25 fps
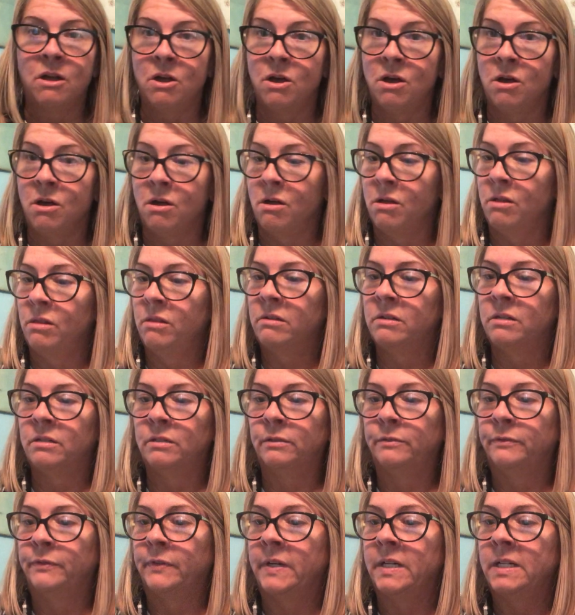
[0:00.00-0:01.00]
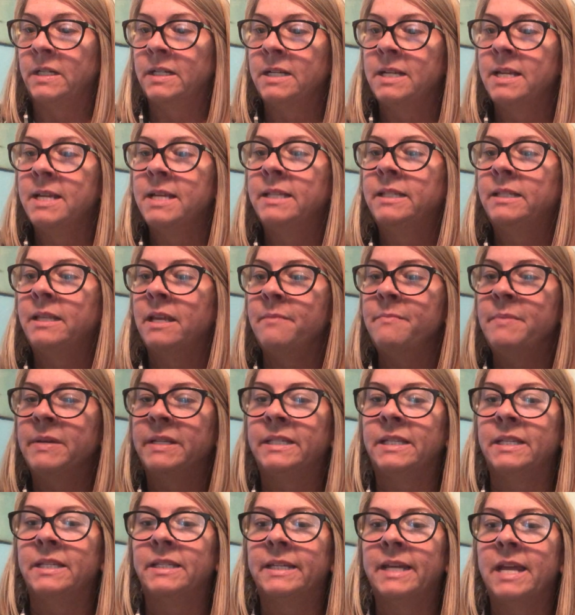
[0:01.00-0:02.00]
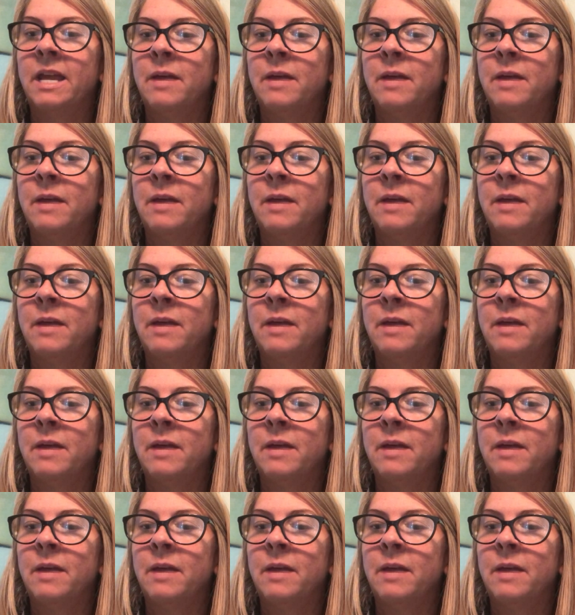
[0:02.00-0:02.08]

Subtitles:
all over, said Mrs.